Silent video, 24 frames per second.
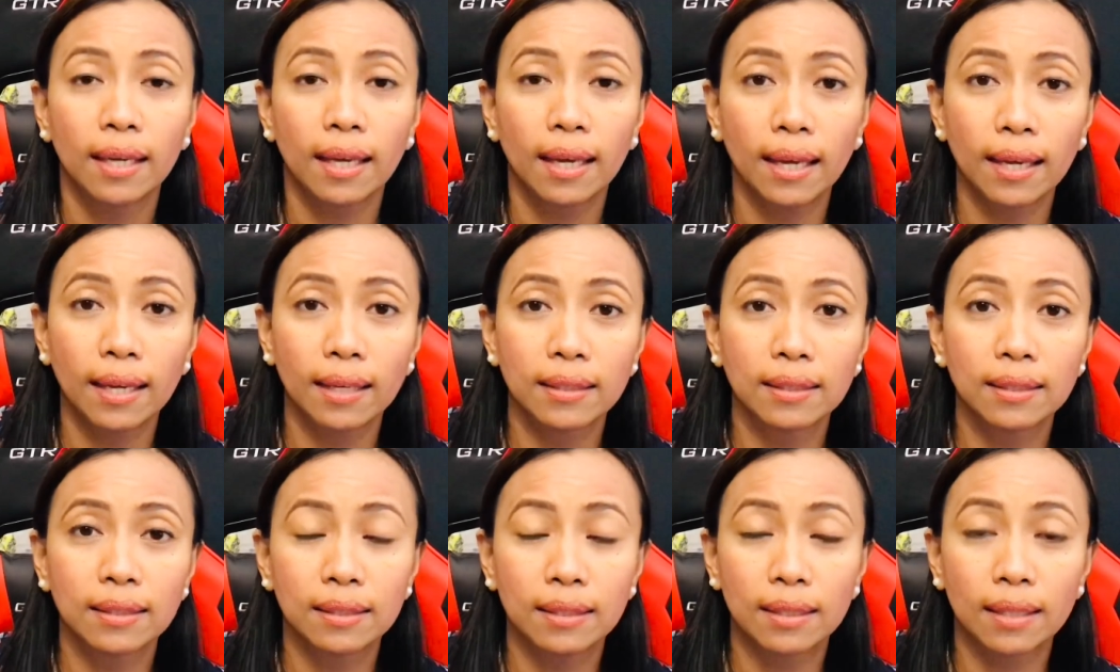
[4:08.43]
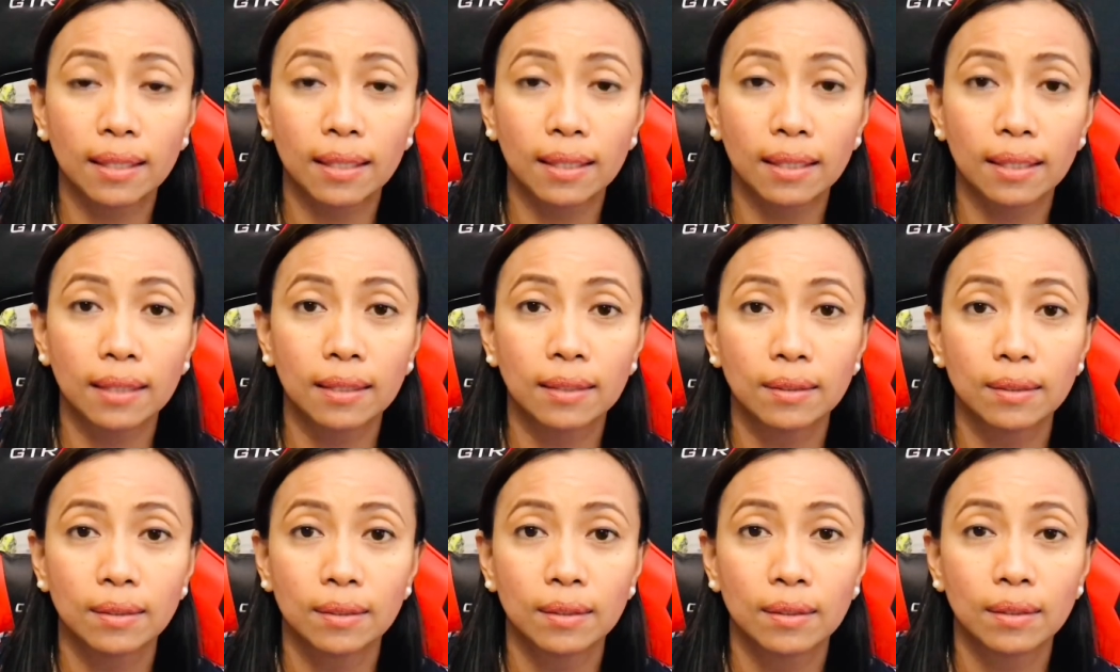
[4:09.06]
and
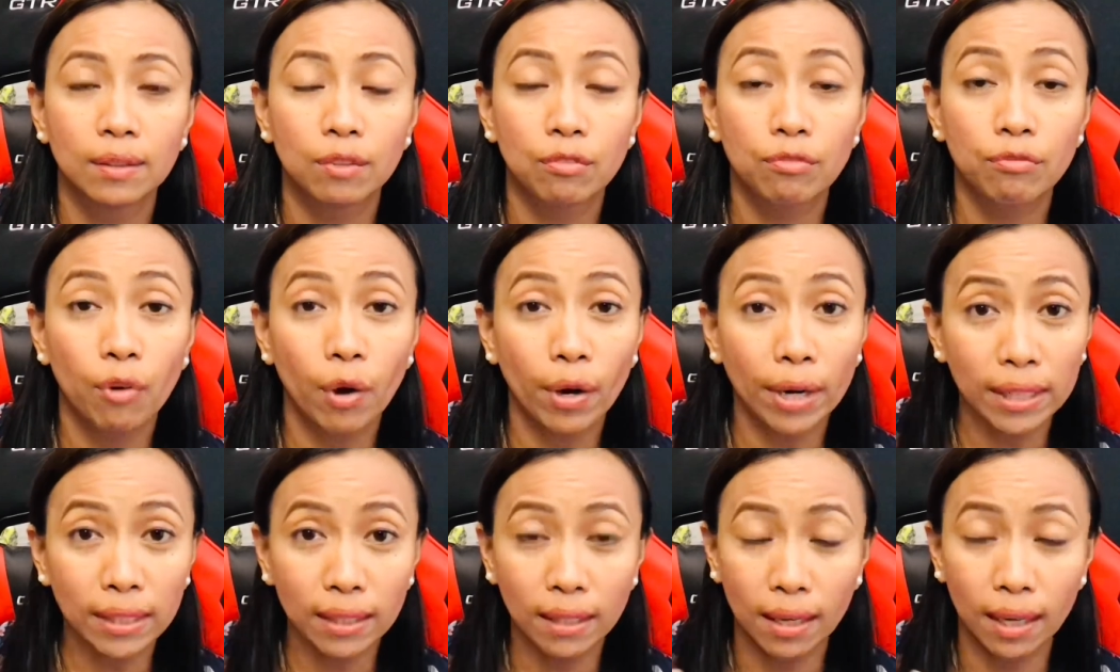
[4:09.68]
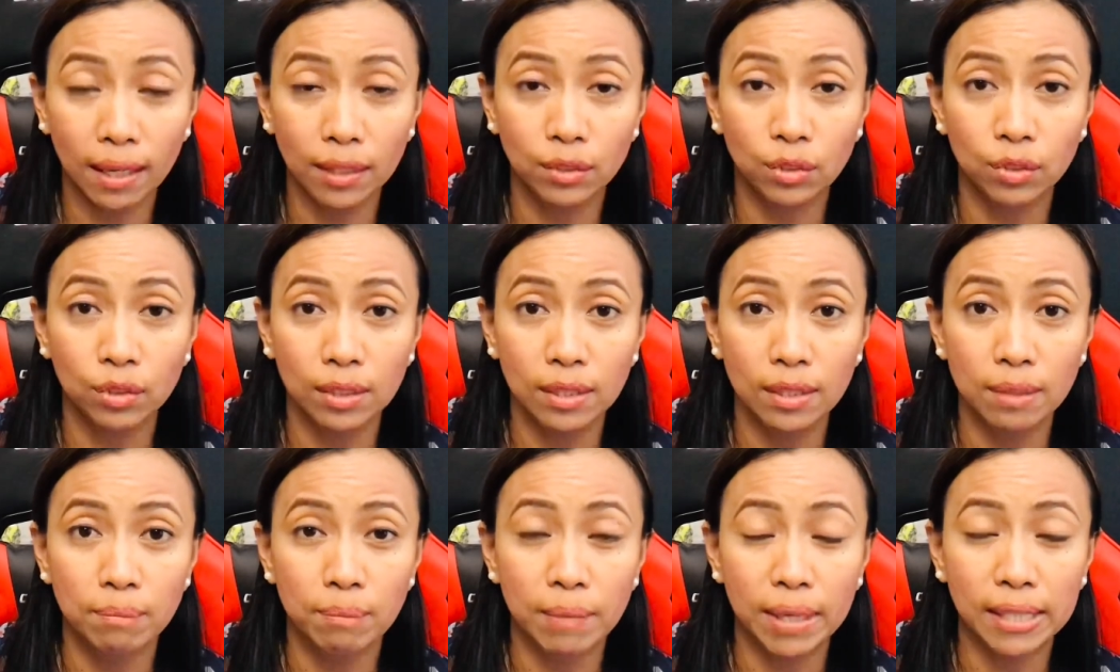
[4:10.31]
the foreign
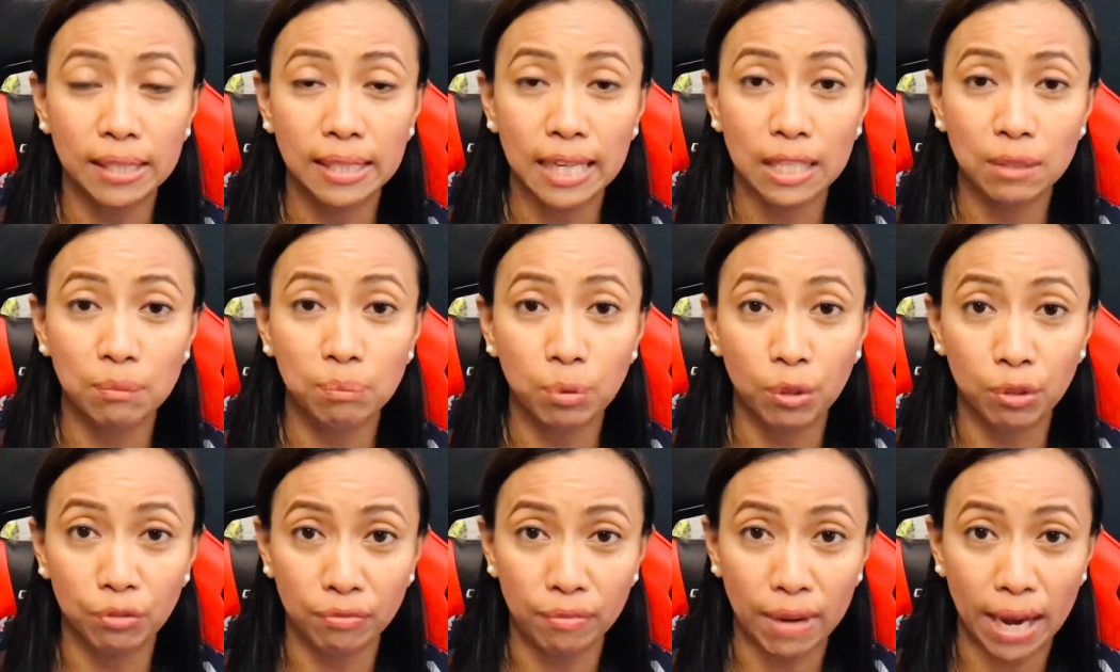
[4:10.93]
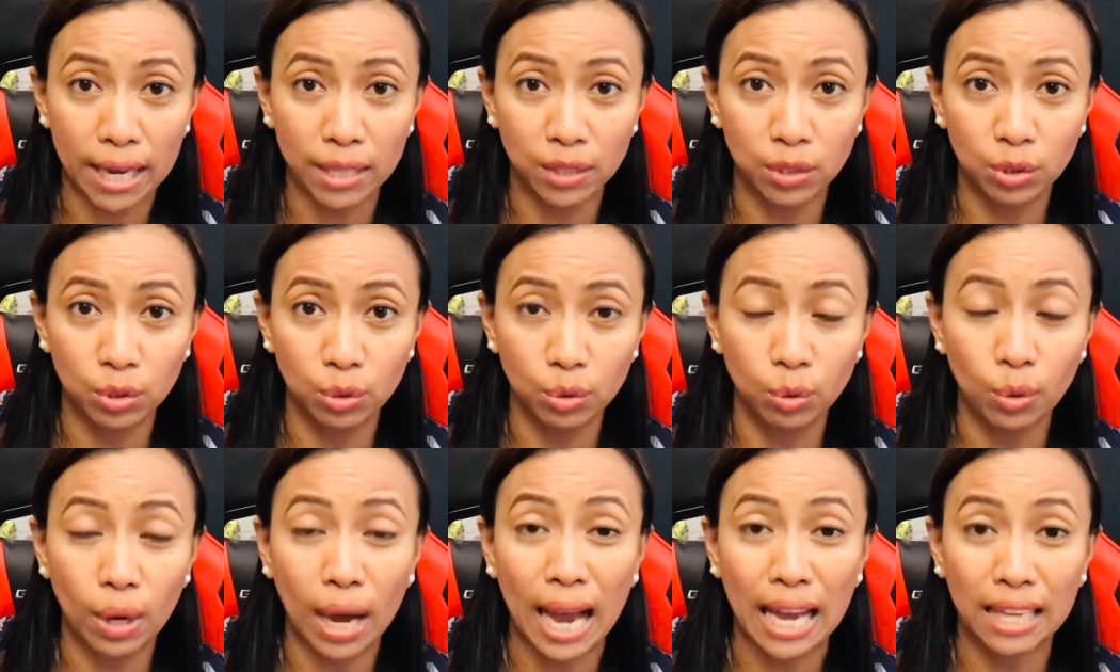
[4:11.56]
country may not provide
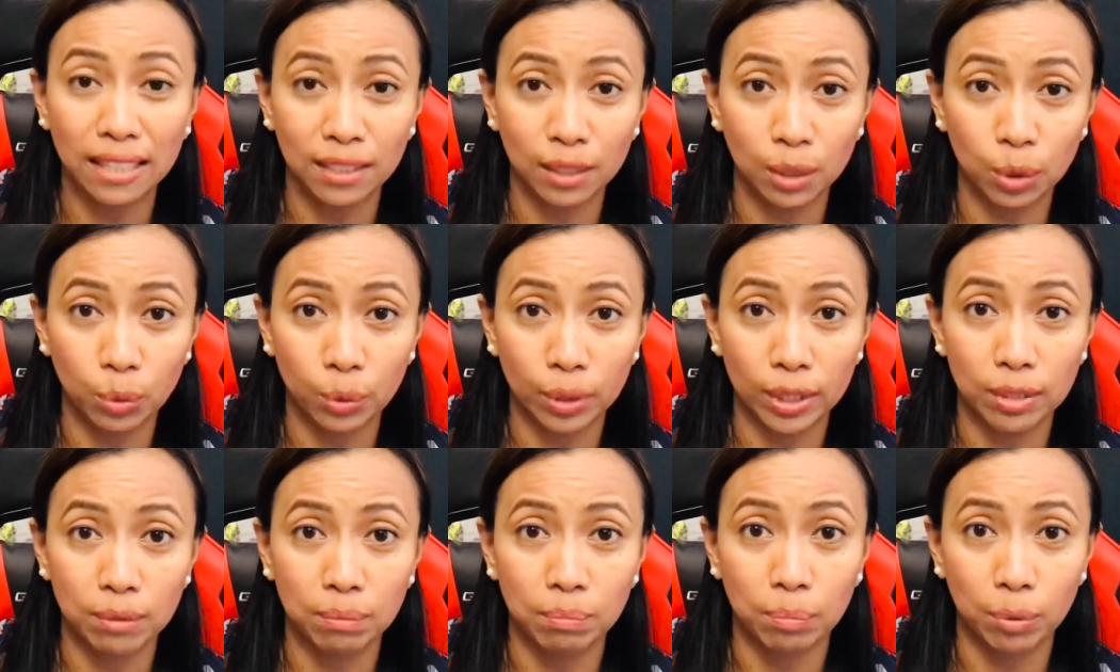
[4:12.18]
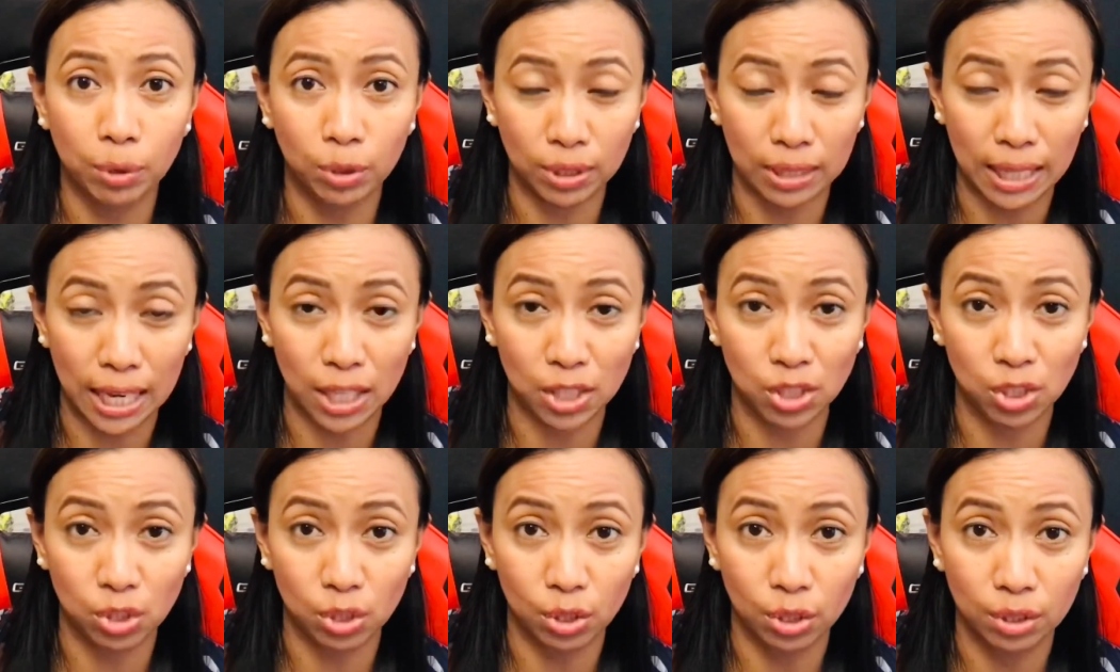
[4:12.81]
you adequate
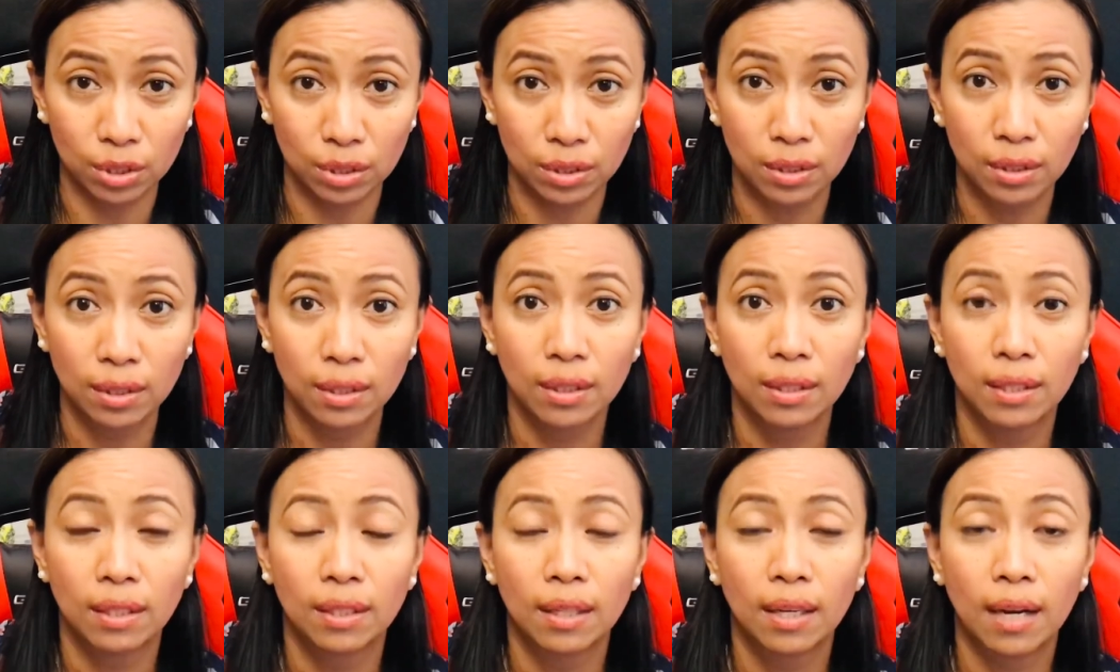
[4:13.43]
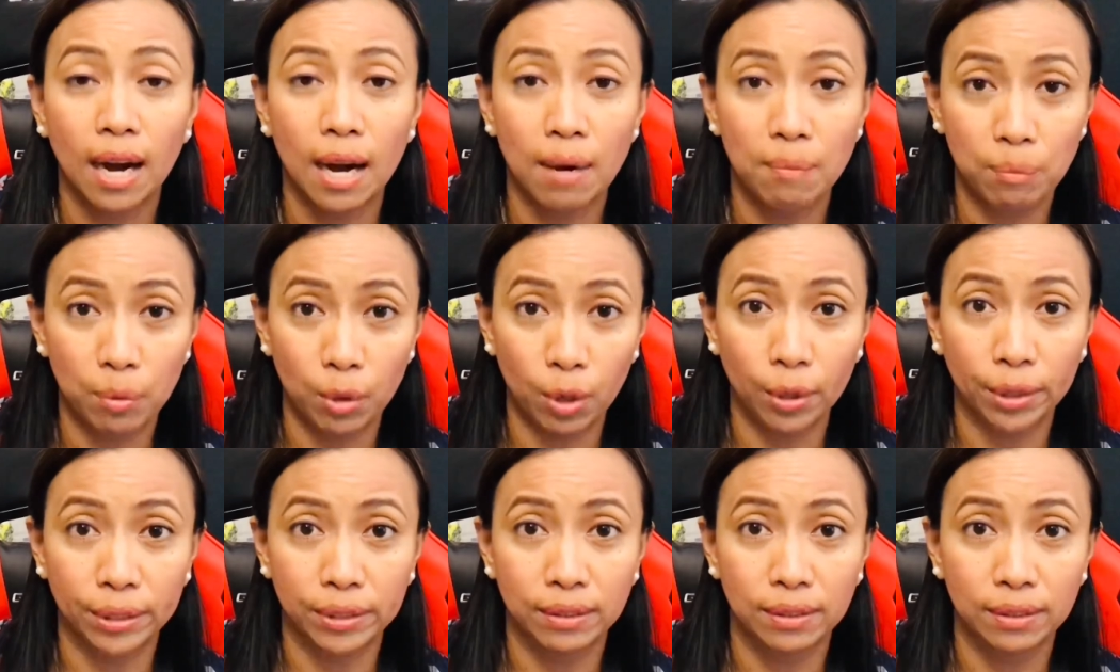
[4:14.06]
protection
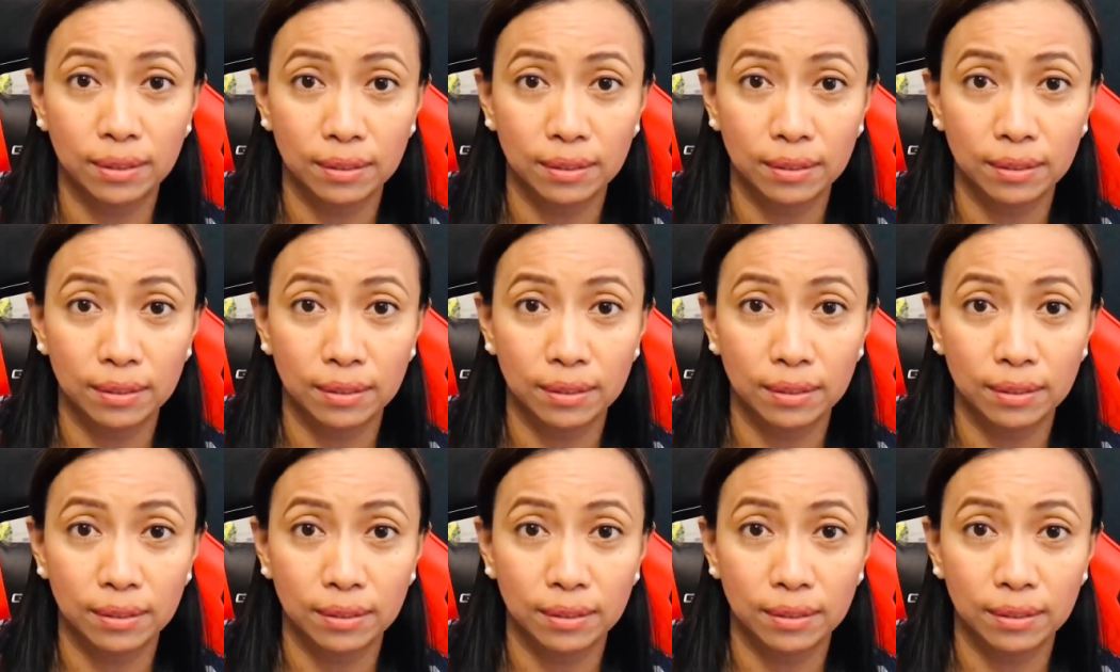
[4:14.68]
abroad.